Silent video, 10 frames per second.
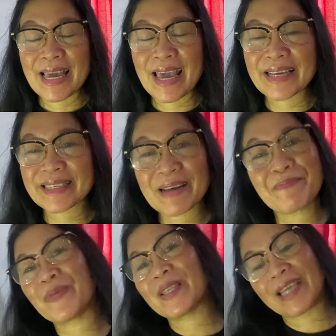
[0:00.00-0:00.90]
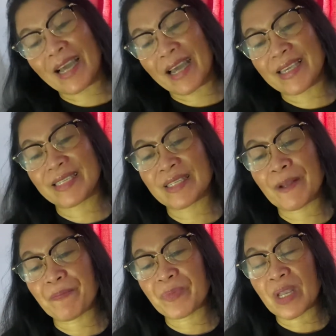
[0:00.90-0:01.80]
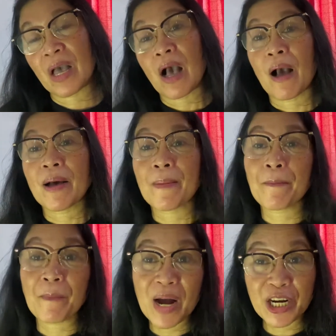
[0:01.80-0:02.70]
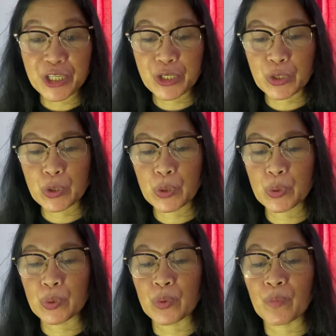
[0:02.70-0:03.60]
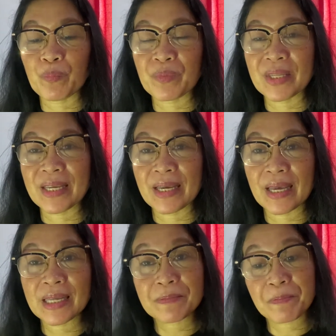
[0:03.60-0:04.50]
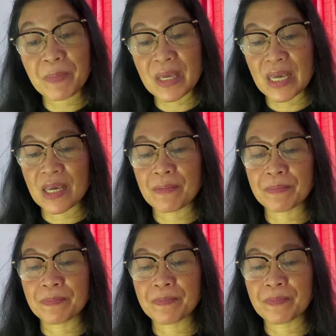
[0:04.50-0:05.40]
Example, guys, March 2, 8 p.m.